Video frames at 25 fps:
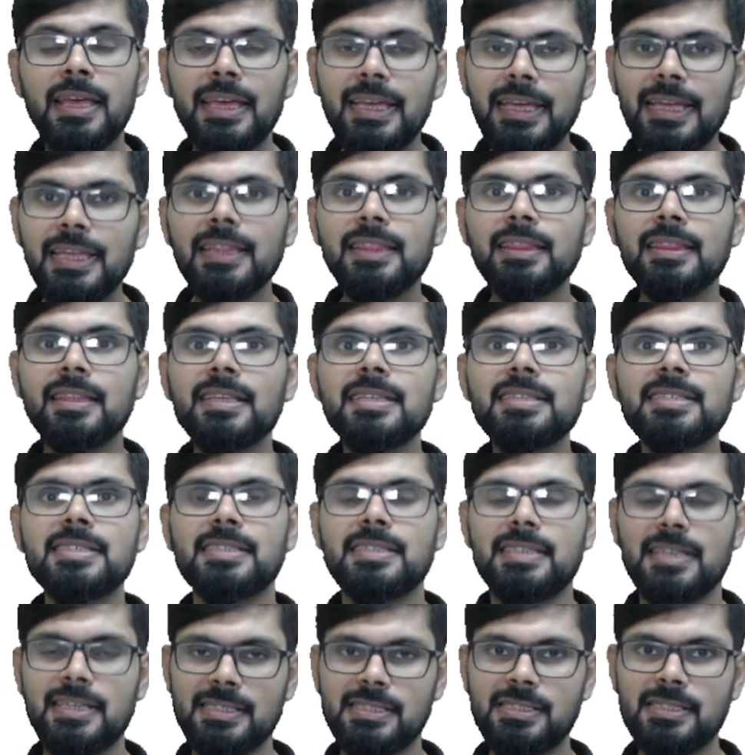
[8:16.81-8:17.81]
In this
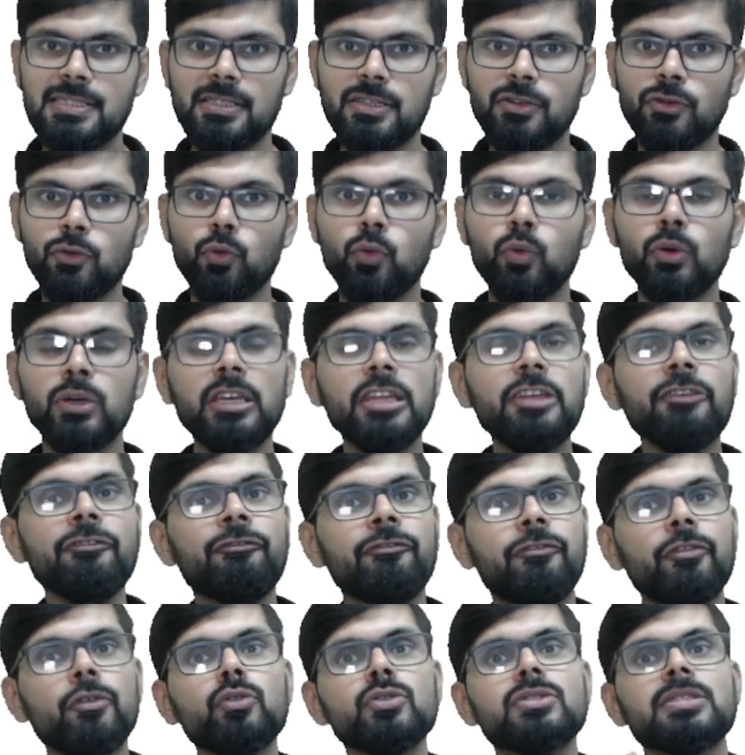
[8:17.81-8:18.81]
test, only
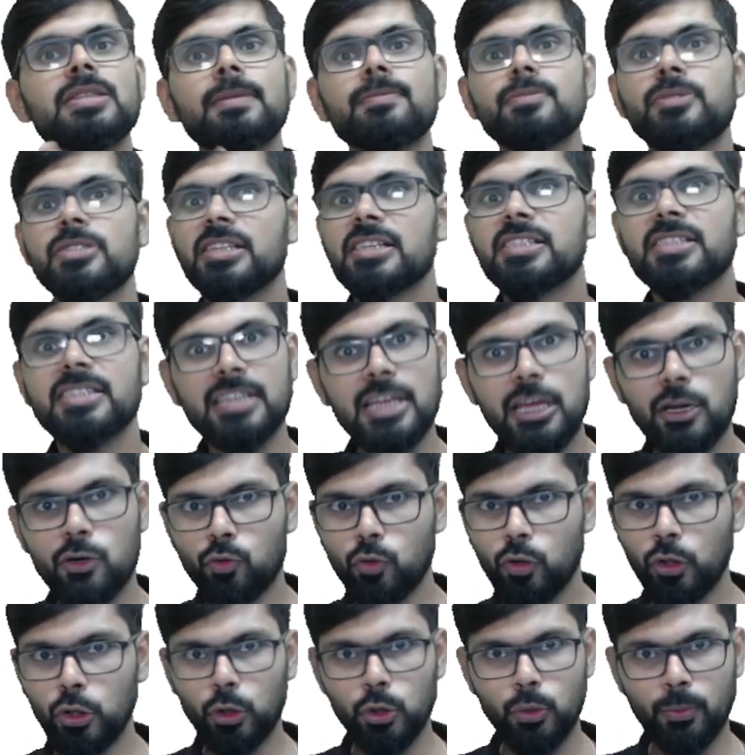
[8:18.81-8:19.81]
few subjects are
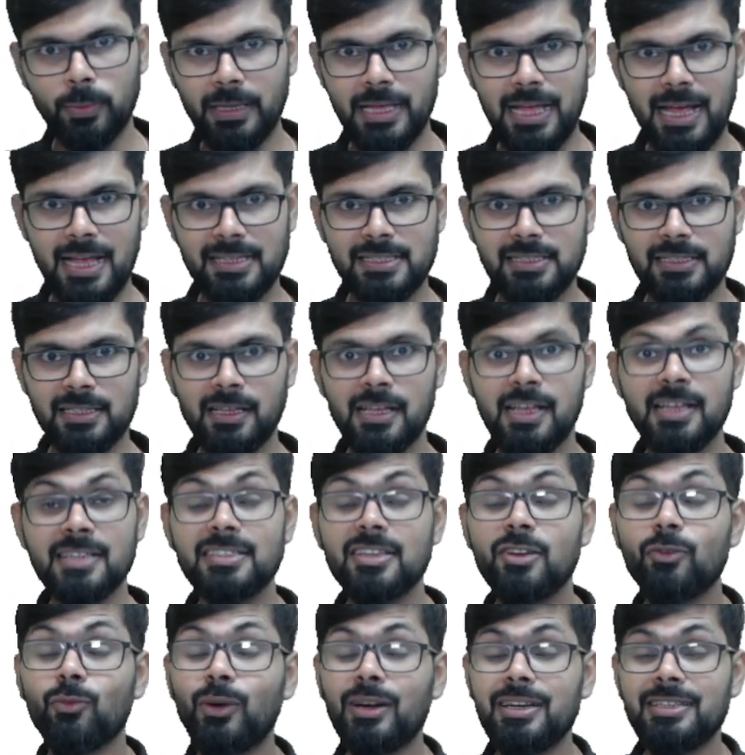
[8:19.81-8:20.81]
going to be asked.
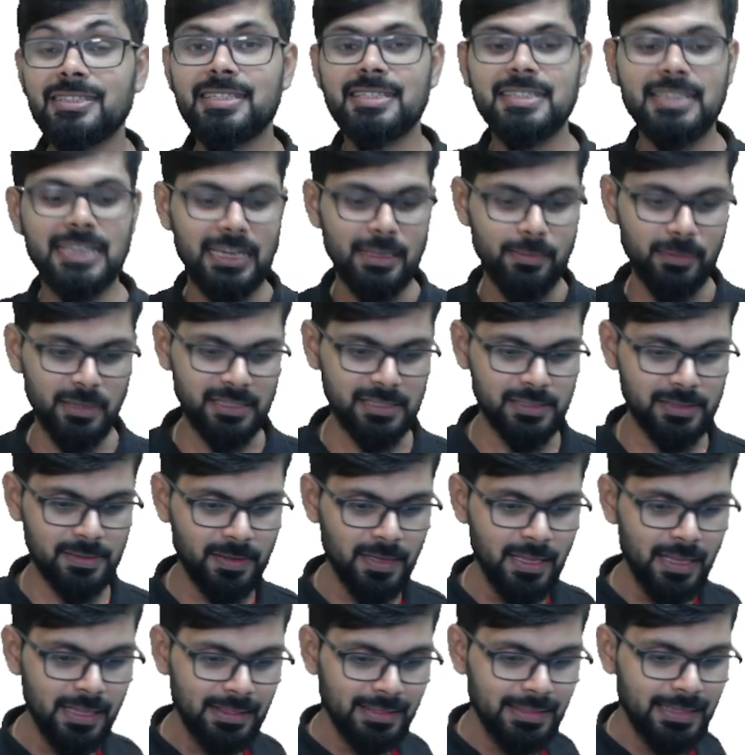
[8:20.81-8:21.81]
Sir, what is the syllabus?
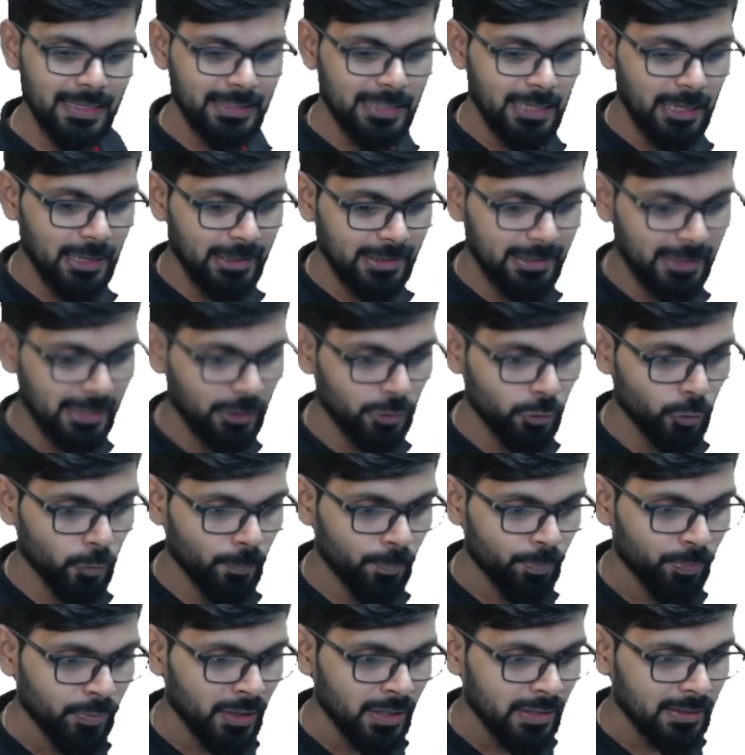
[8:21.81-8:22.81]
That I'll tell you,
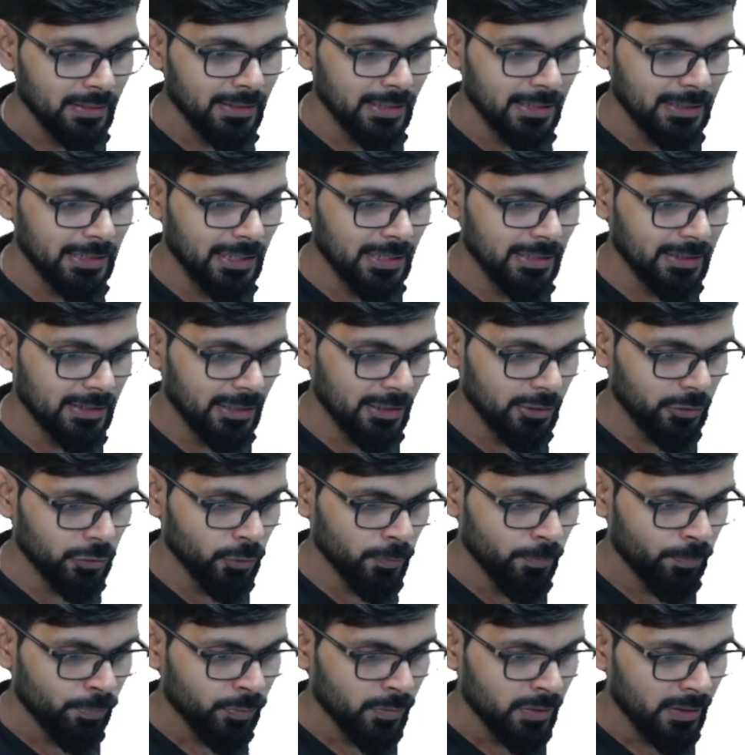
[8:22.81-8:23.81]

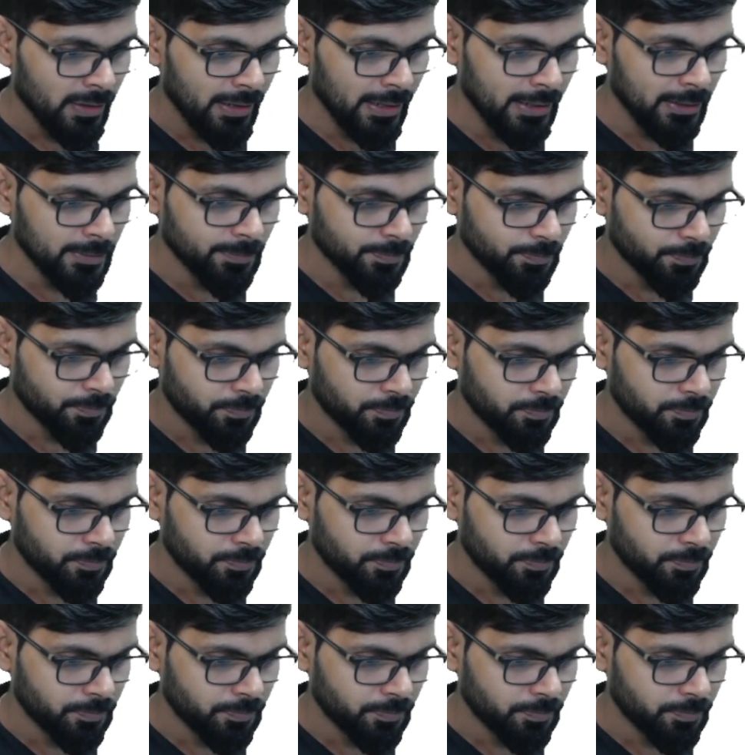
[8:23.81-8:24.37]
right?